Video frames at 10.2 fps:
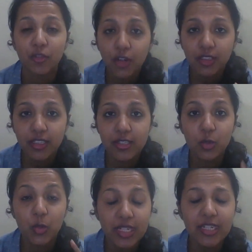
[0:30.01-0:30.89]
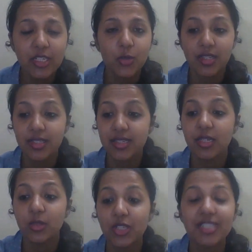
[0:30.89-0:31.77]
For this, we need to
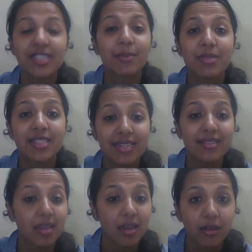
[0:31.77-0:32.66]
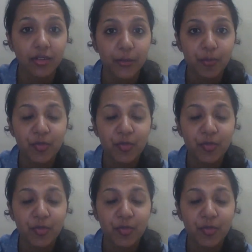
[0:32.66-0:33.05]
understand what stem cells are